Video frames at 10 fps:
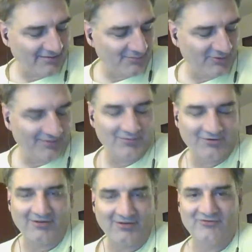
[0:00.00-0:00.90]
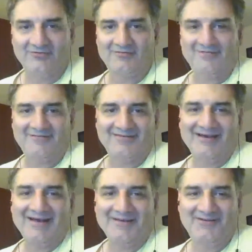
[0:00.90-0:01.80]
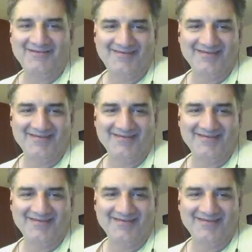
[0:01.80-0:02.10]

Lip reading: pre-production copies of the